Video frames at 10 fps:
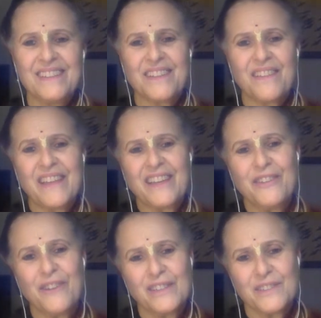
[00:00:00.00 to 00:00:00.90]
So thank
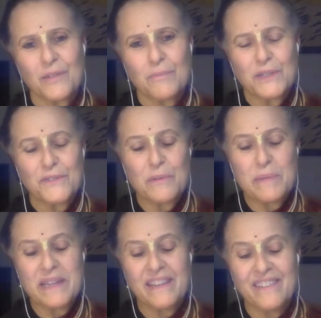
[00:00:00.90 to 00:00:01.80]
you all so much for
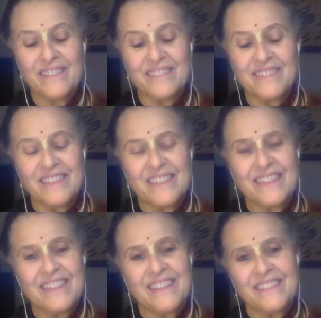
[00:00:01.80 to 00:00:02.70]
being here.
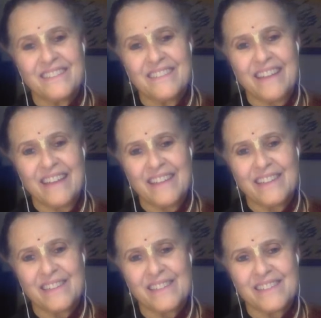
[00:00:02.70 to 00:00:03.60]
Today
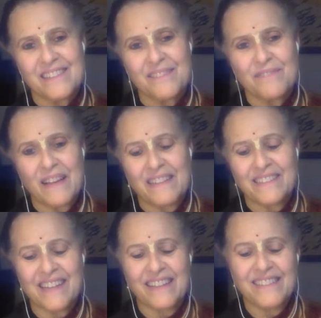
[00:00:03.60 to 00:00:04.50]
is
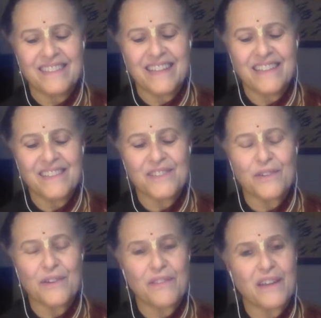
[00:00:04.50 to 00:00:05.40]
Valentine's Day, so
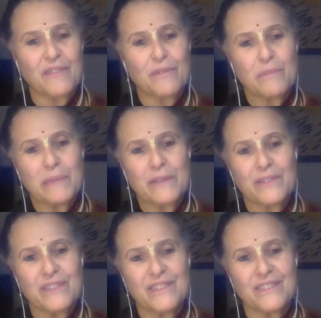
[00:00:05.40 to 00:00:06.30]
I thought it would be
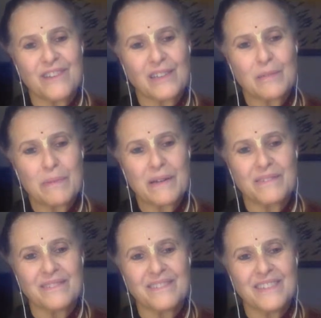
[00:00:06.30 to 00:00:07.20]
good to talk
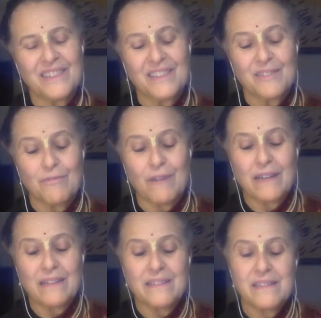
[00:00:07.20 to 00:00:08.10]
about
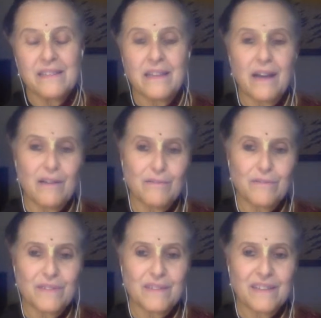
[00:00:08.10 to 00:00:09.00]
what is love
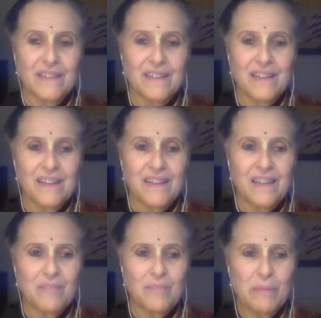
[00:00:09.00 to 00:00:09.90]

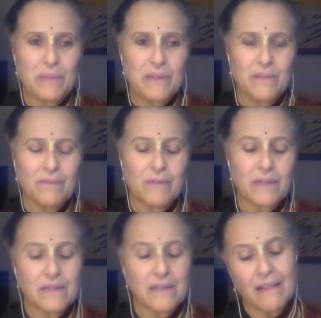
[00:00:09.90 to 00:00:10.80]
and maybe what
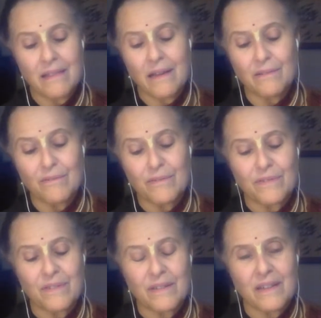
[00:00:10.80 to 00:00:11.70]
is not love
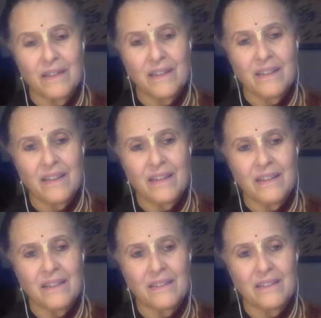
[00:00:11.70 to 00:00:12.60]

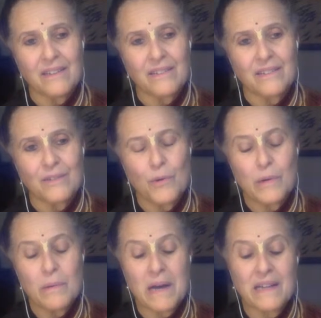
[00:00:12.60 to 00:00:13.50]
and
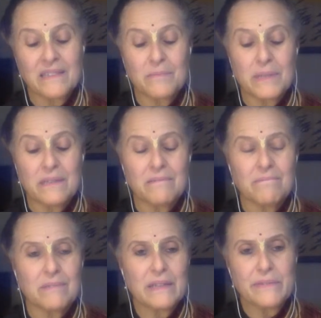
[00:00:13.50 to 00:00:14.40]
who am I to be
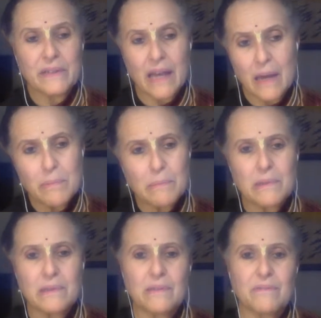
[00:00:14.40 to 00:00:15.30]
even
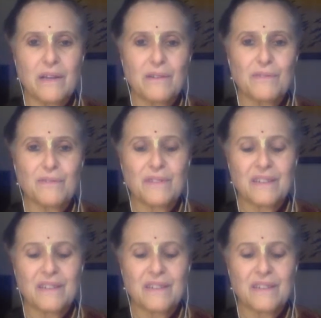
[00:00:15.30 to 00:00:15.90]
capable of love?